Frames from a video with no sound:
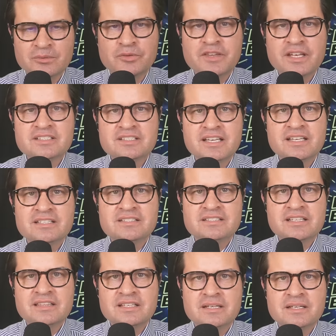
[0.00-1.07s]
Well, thanks again,
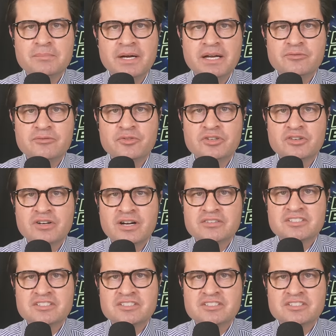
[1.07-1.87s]
Cinthia and Mike, for your